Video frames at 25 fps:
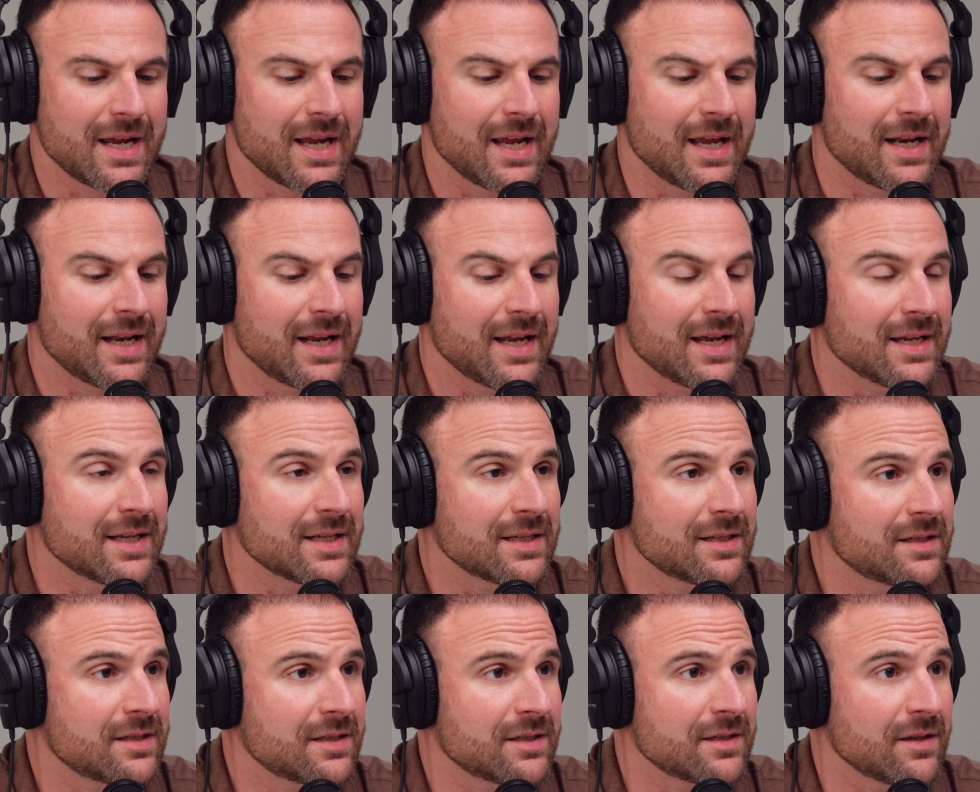it
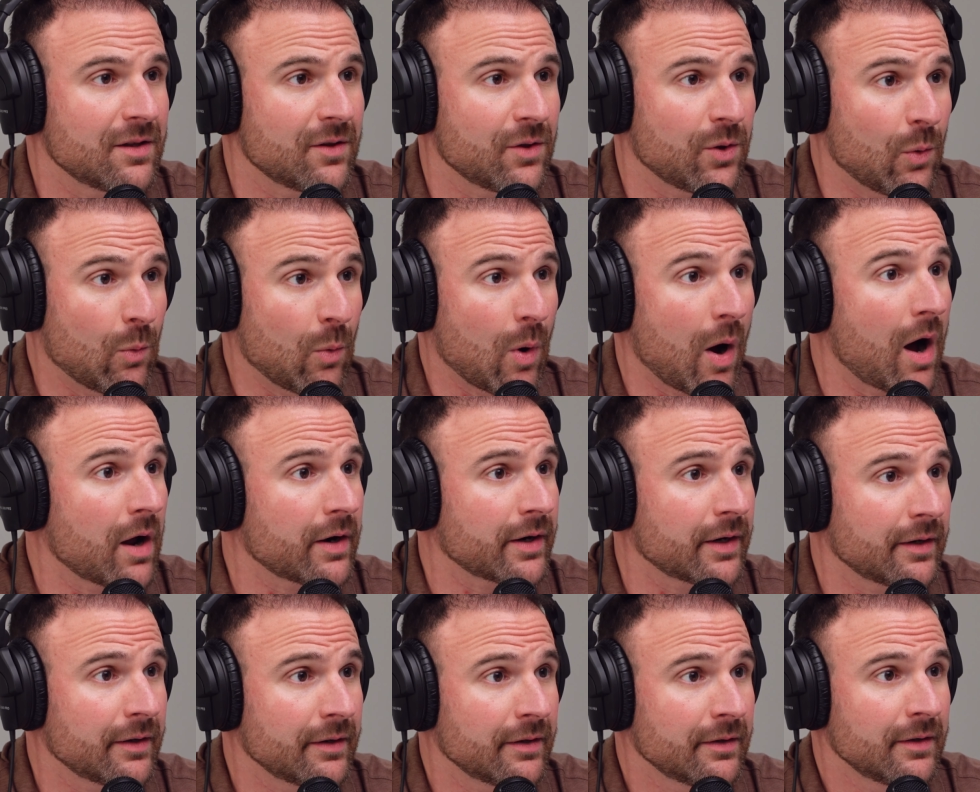is the
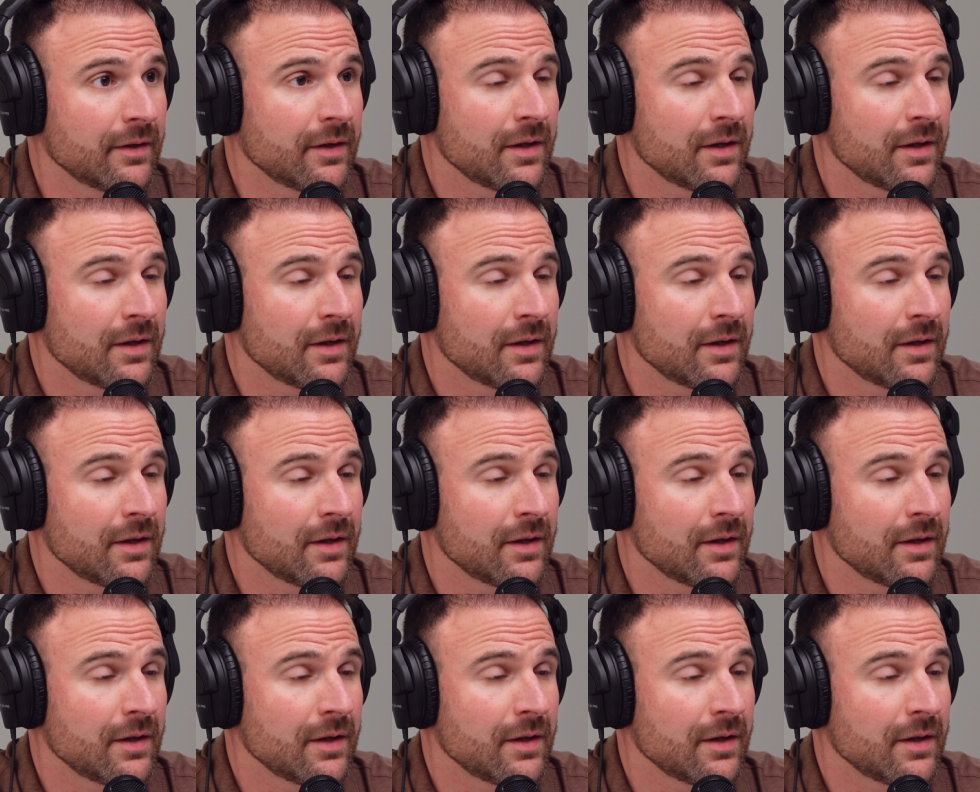water.